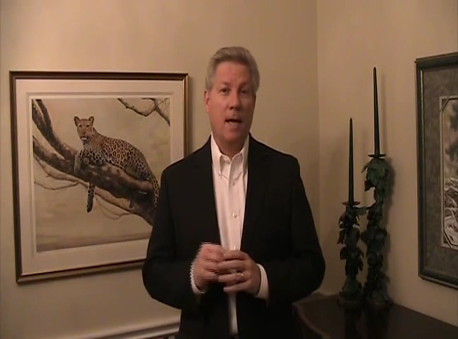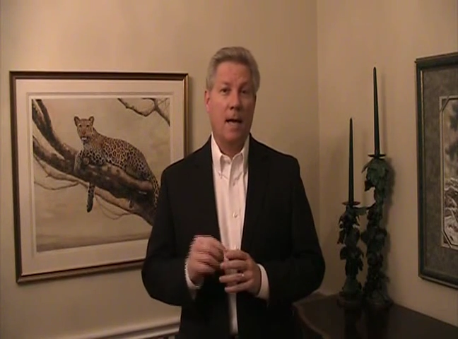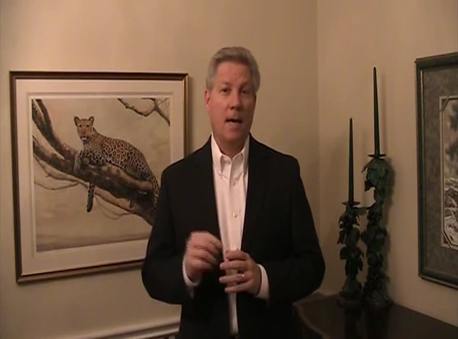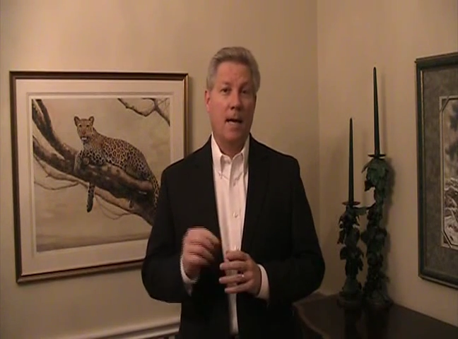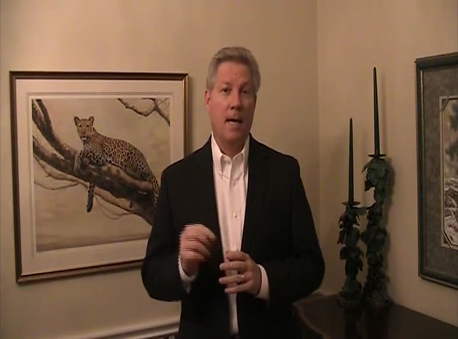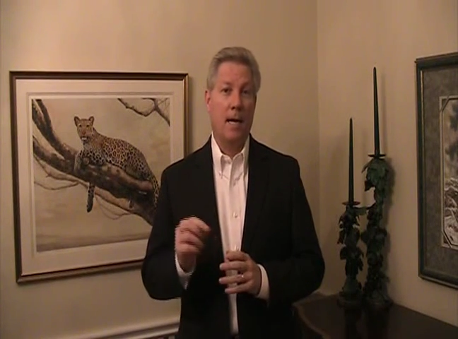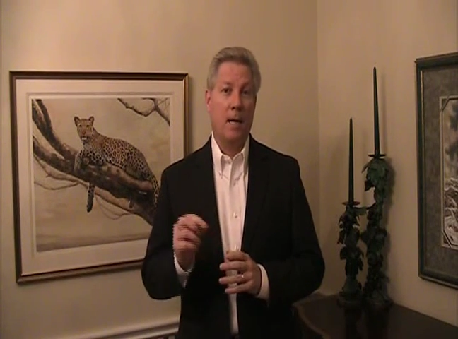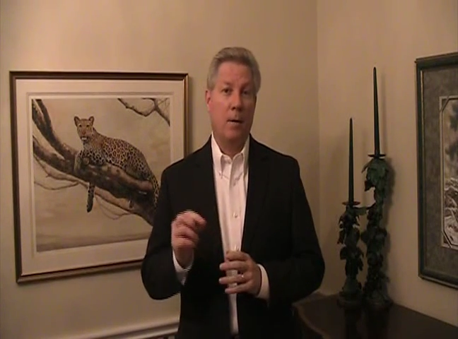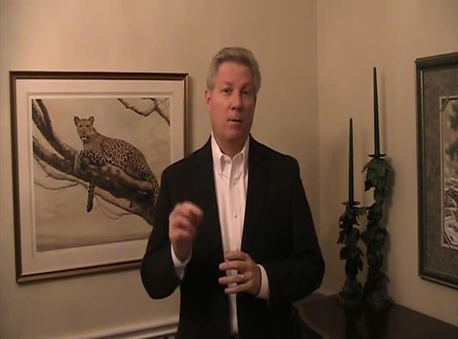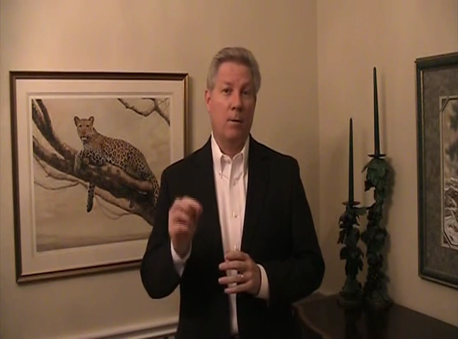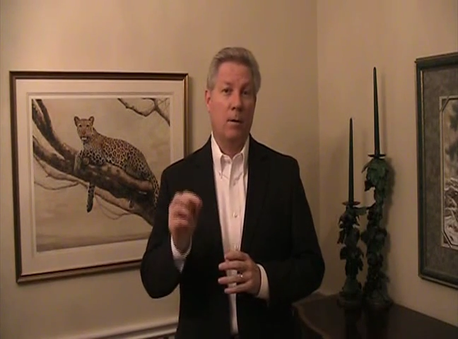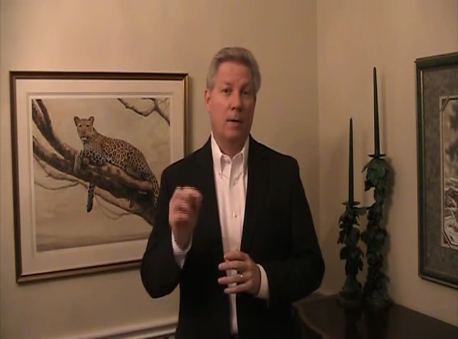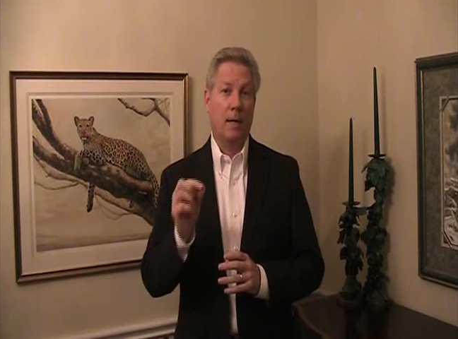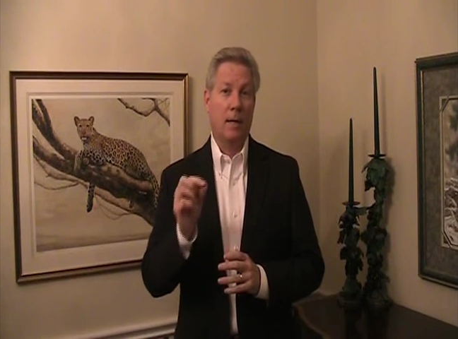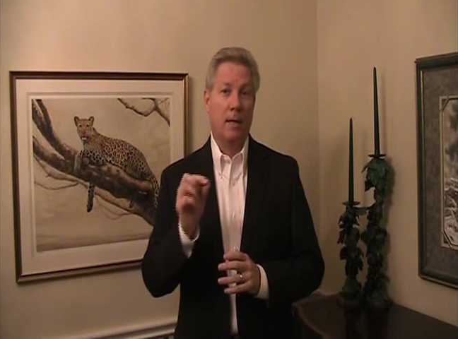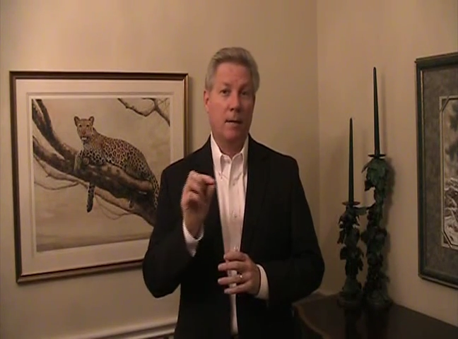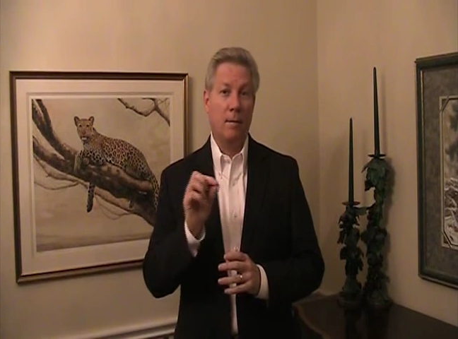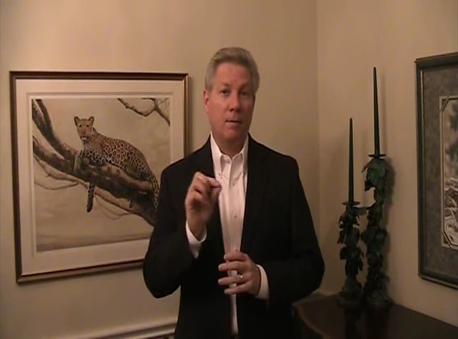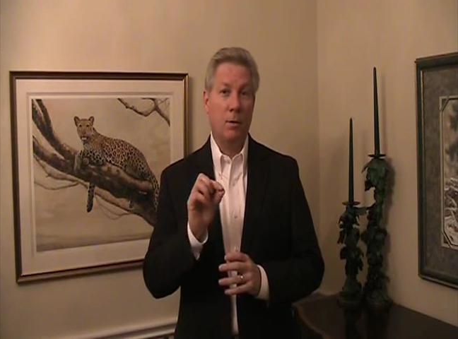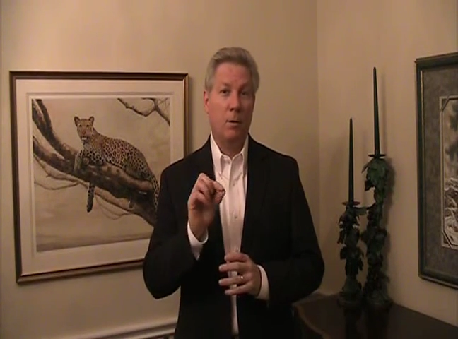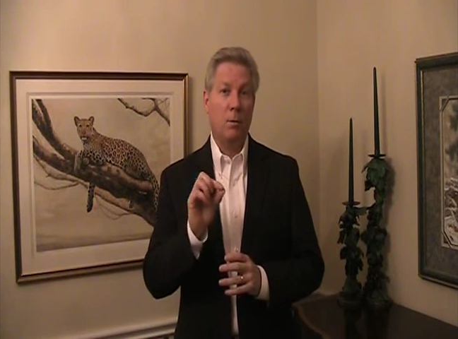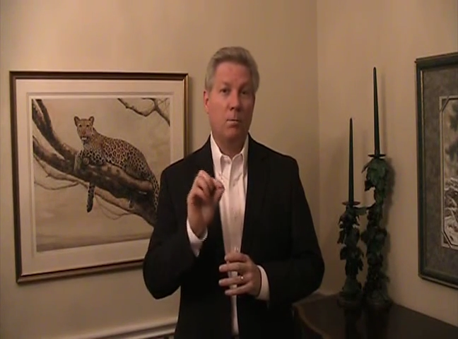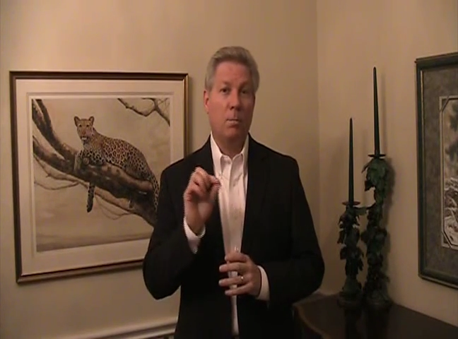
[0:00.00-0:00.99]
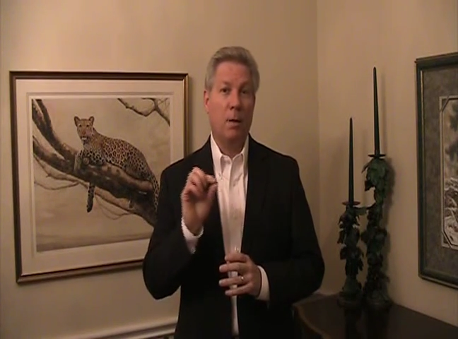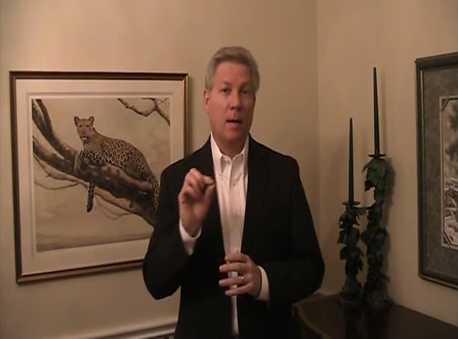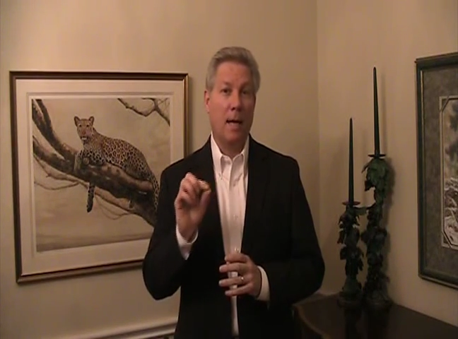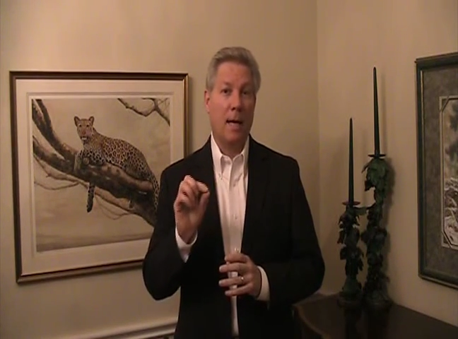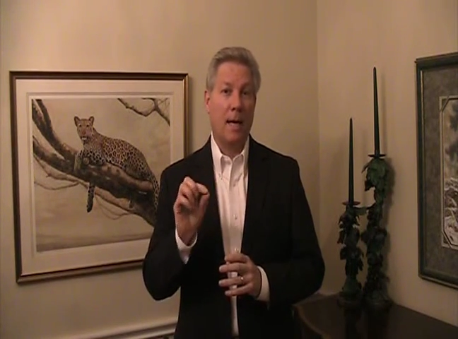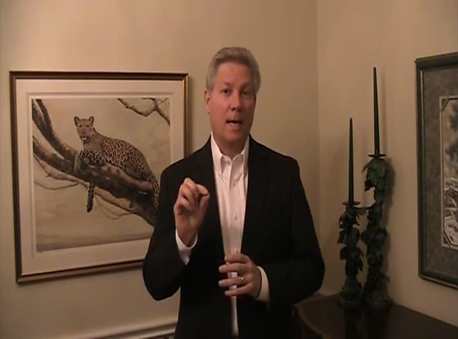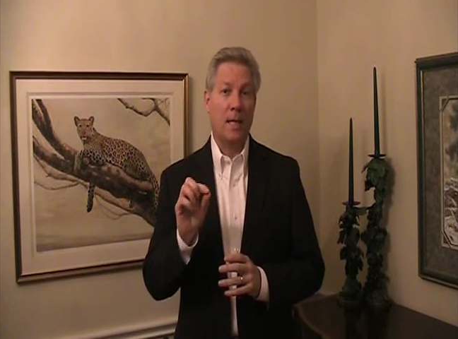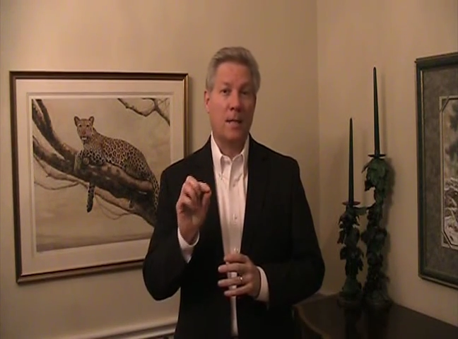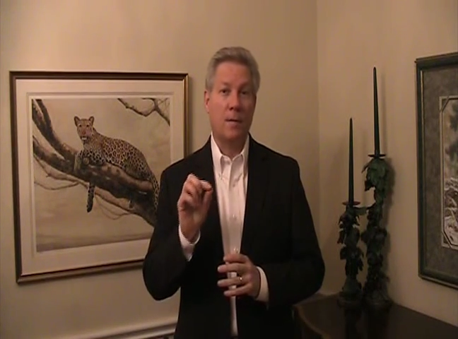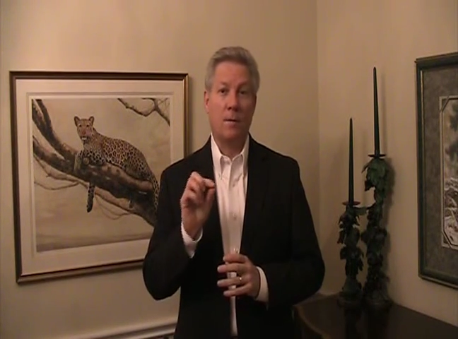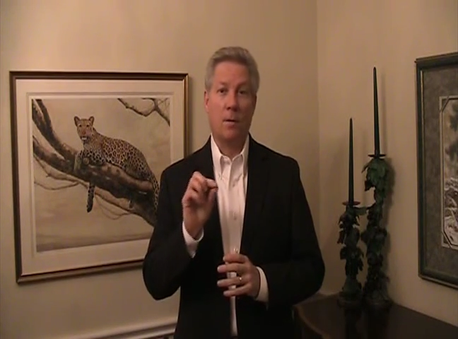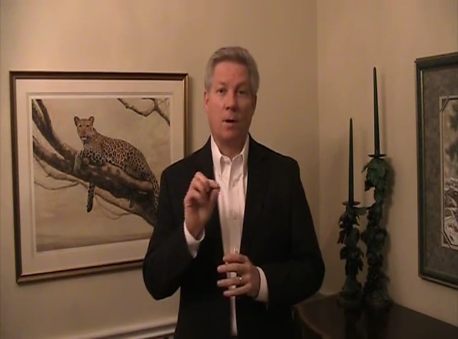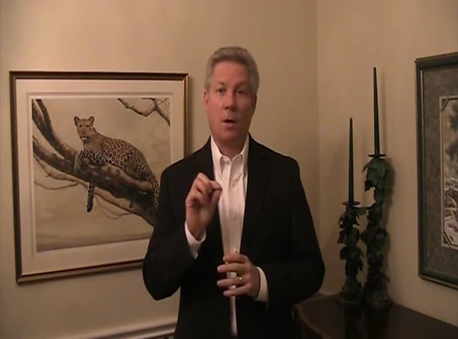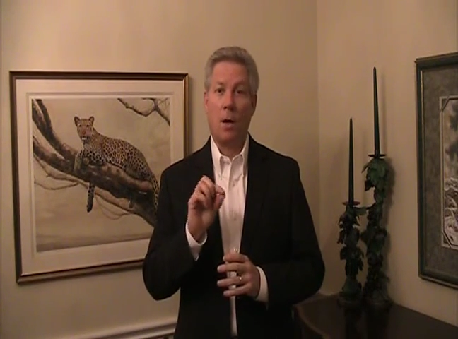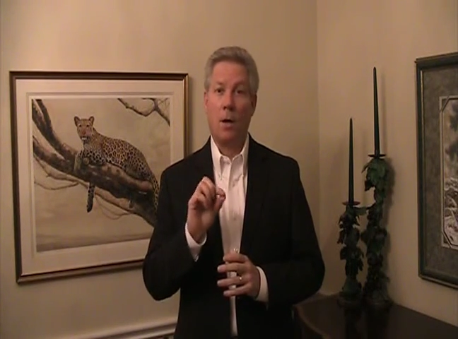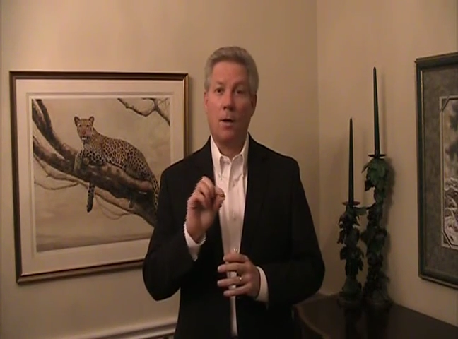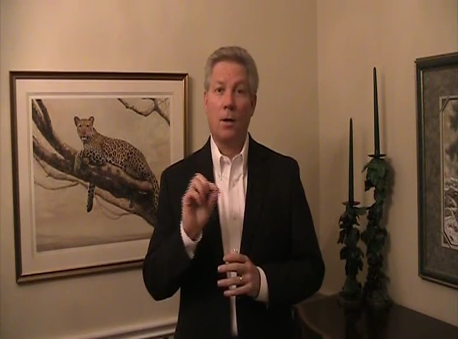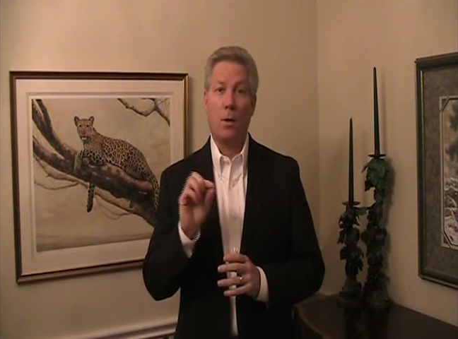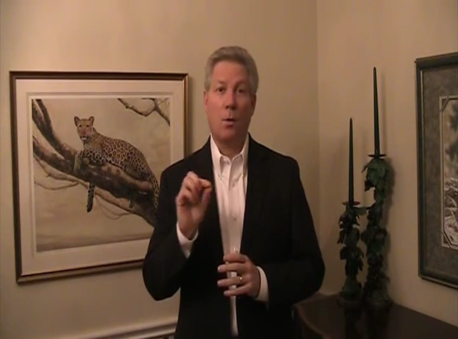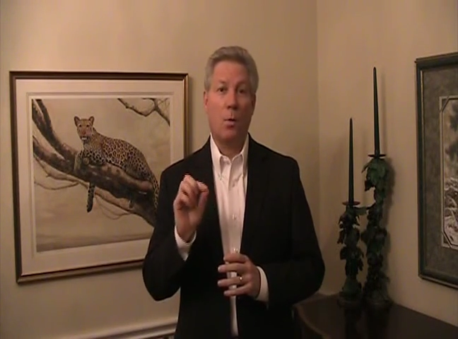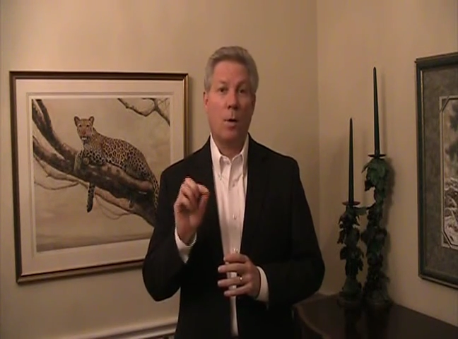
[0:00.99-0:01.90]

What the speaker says: and it will give you blanks for all the